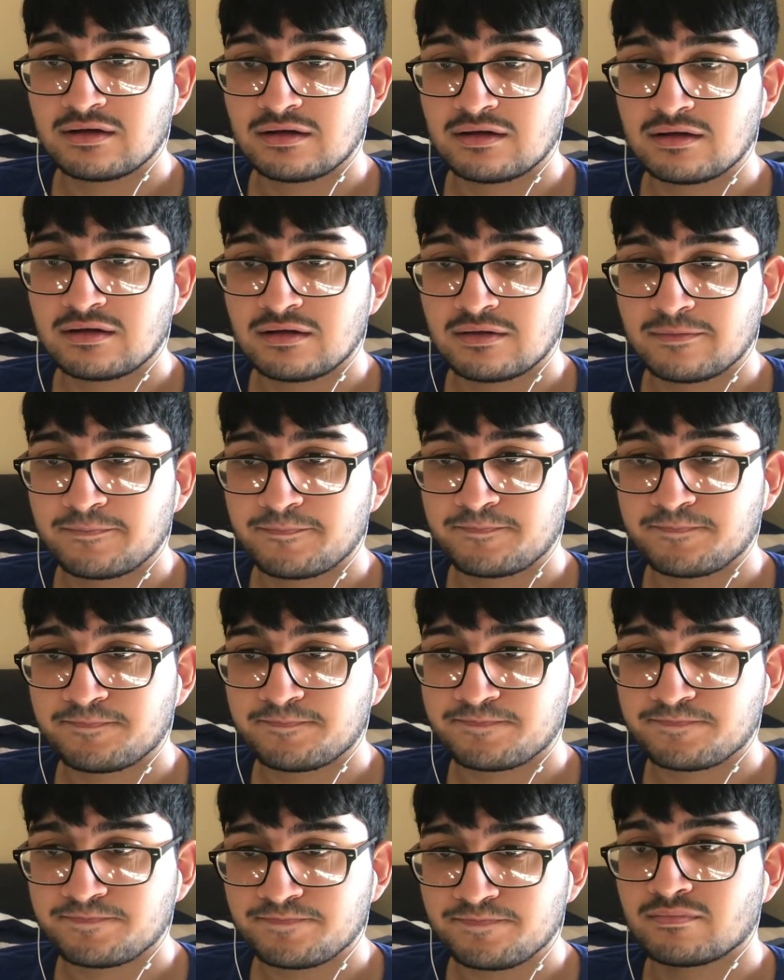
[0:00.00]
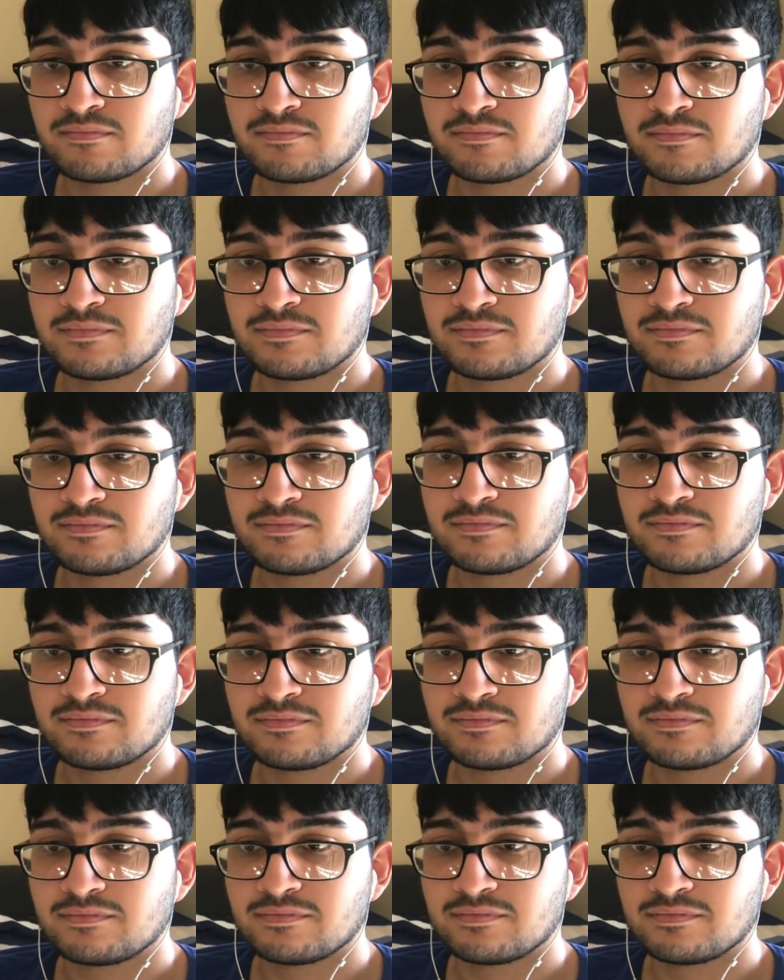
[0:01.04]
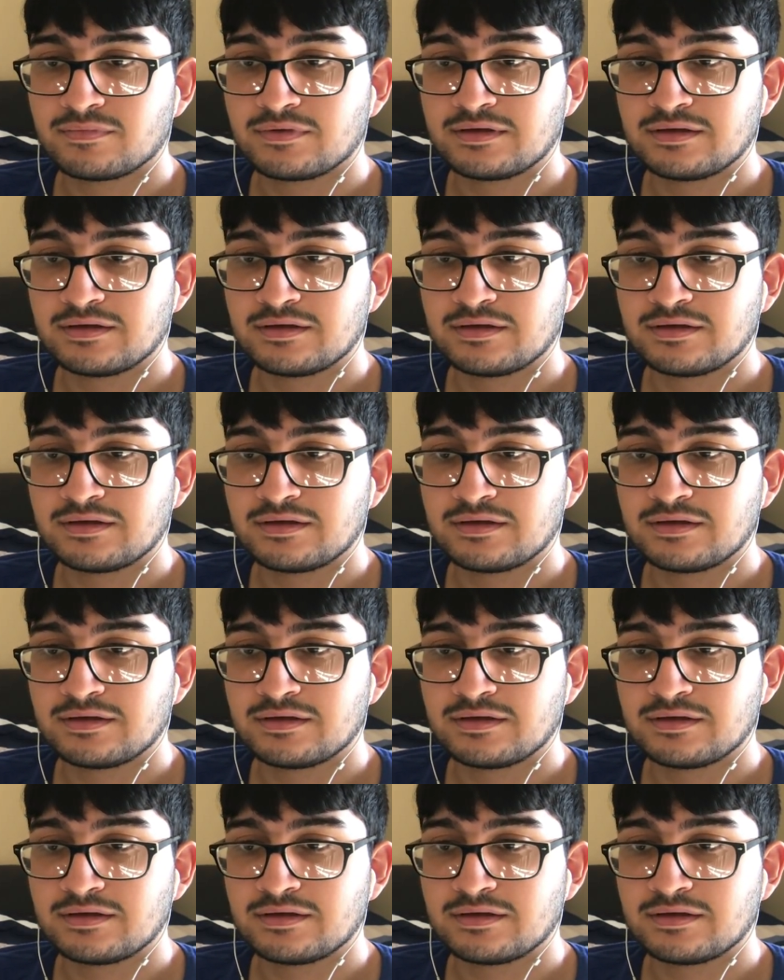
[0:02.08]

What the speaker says: Nothing is said.